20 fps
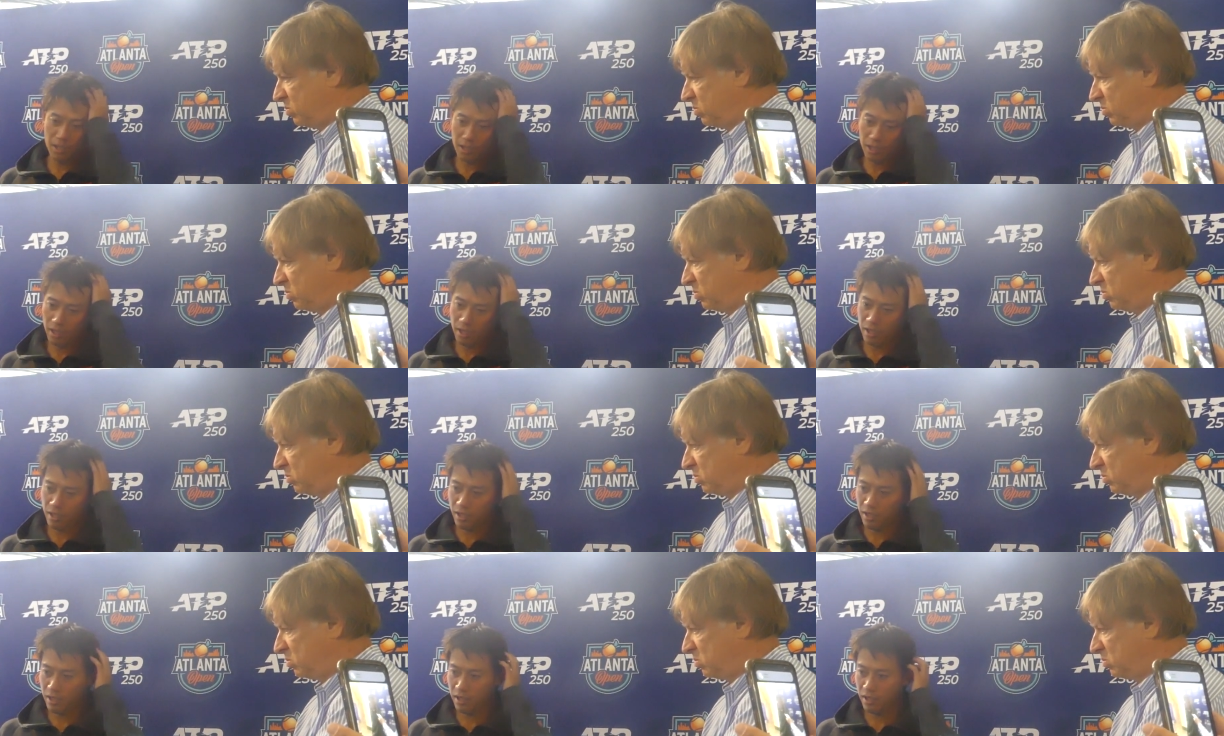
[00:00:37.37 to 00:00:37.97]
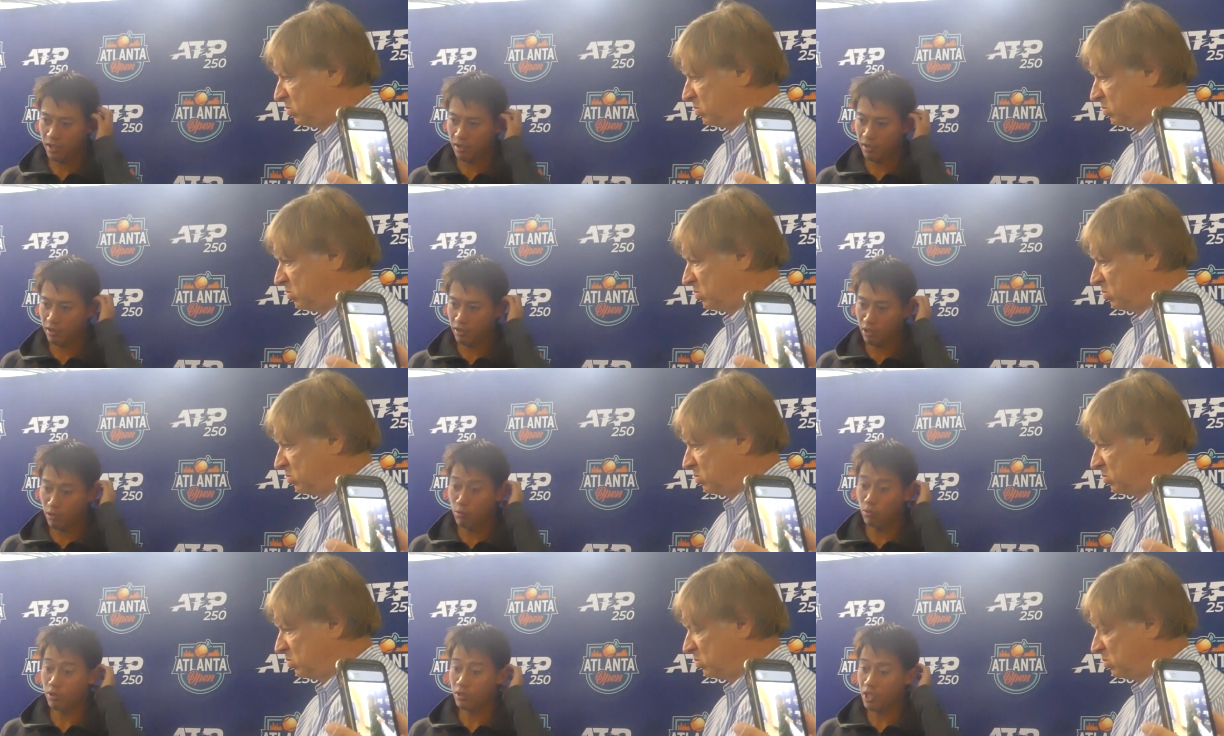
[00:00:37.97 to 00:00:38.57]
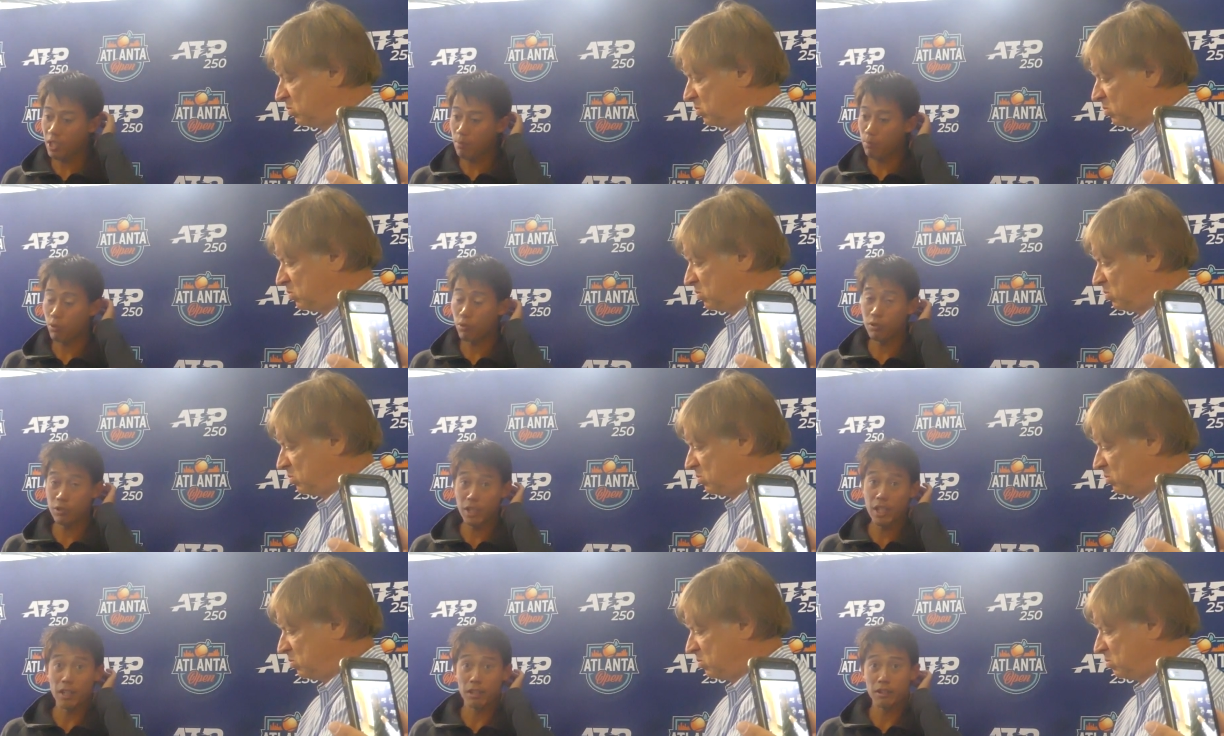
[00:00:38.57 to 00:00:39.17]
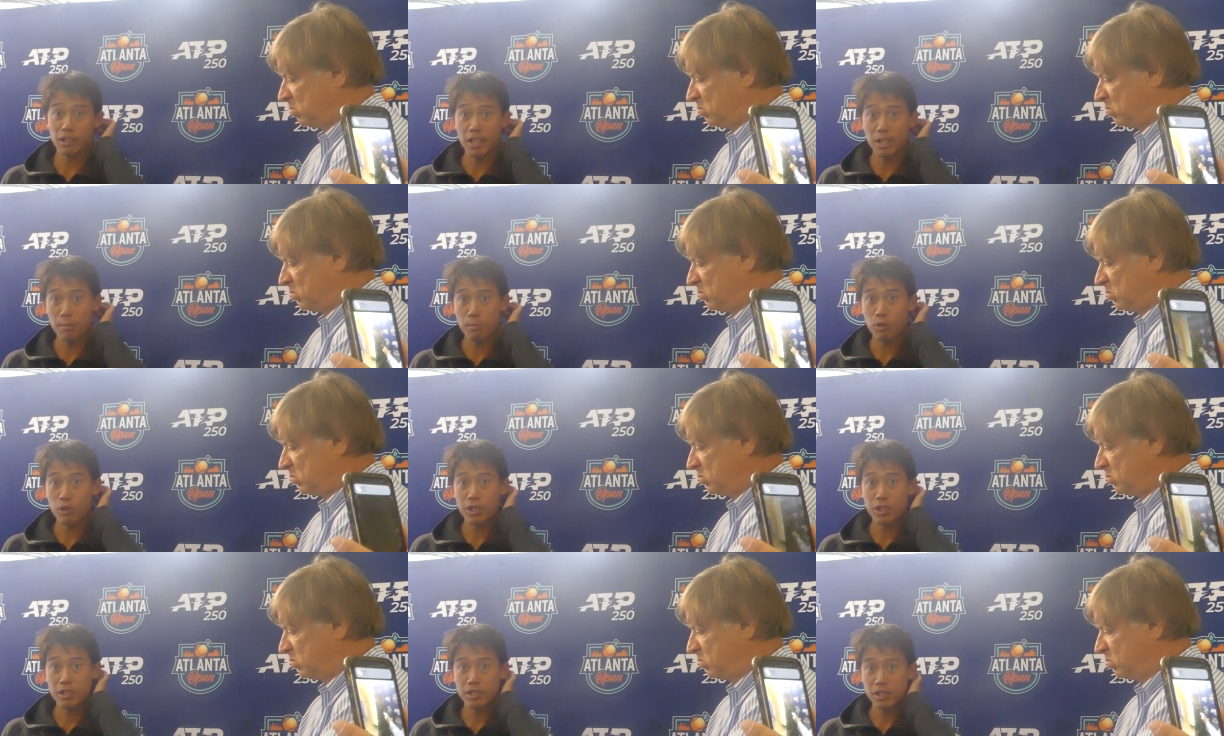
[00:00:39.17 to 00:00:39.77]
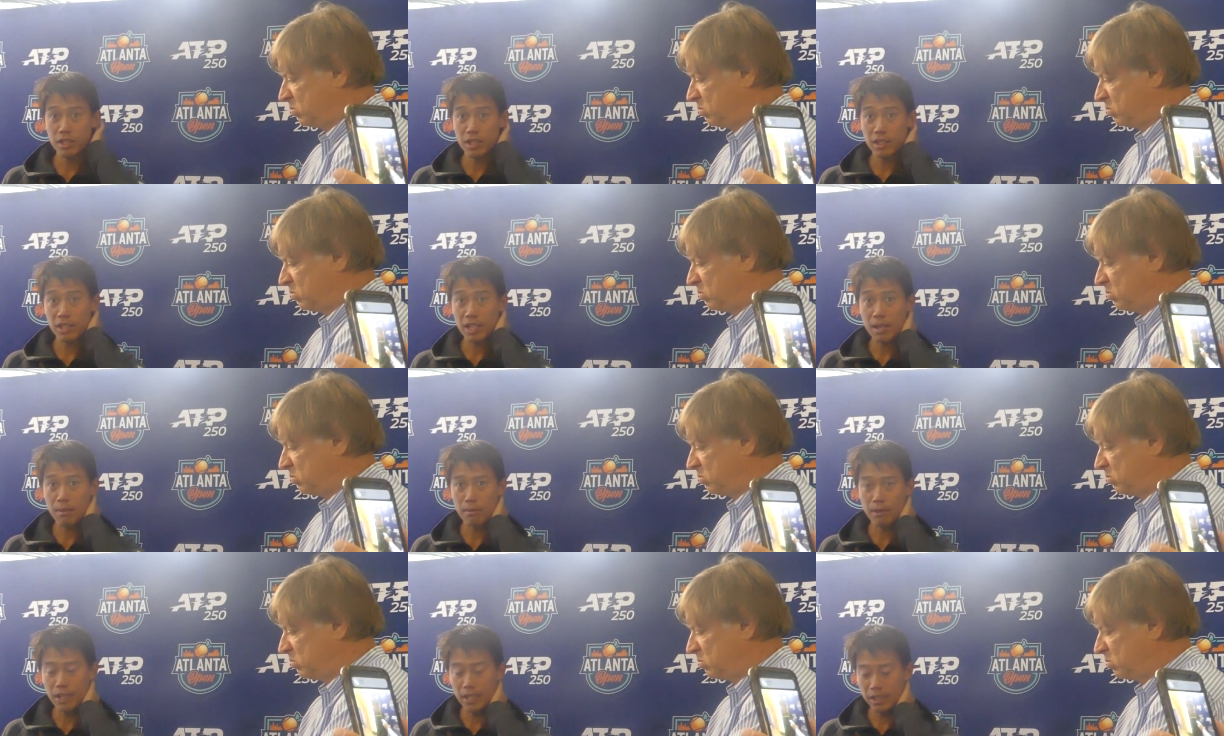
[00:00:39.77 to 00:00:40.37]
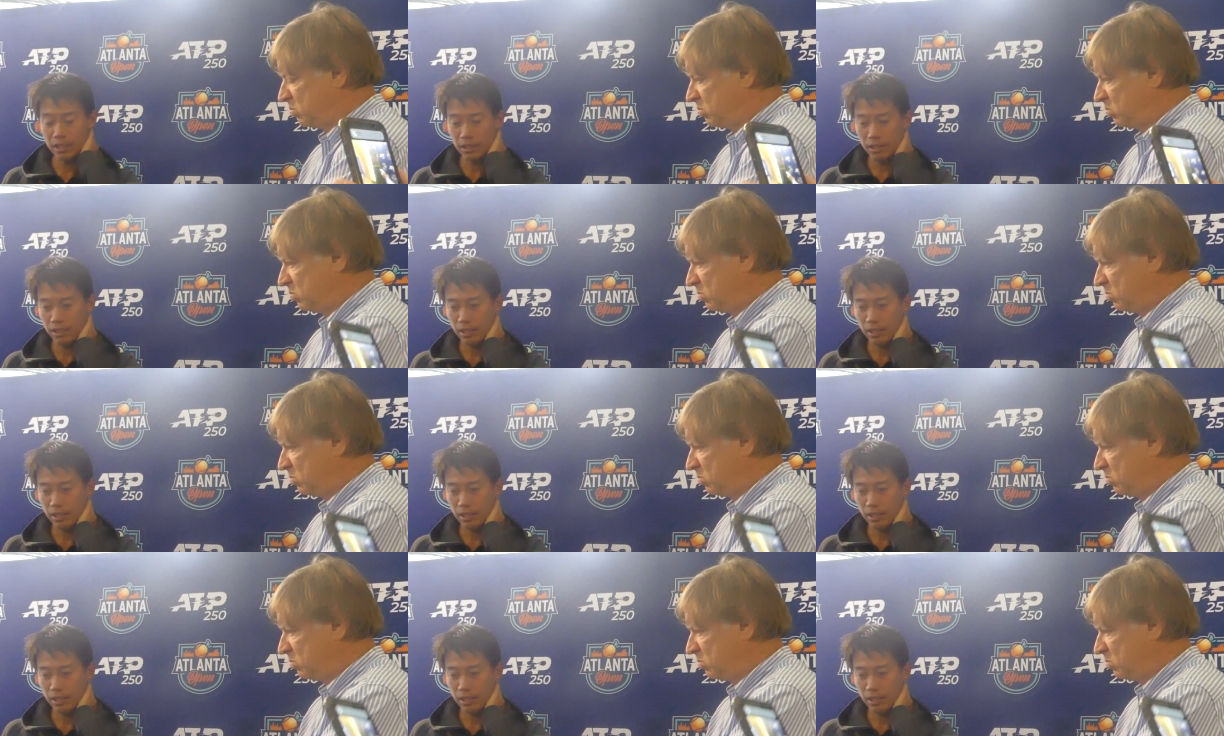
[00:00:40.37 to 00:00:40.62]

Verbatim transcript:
Speaker 1: And uh, there was a couple, yeah, great points in the tiebreak. break.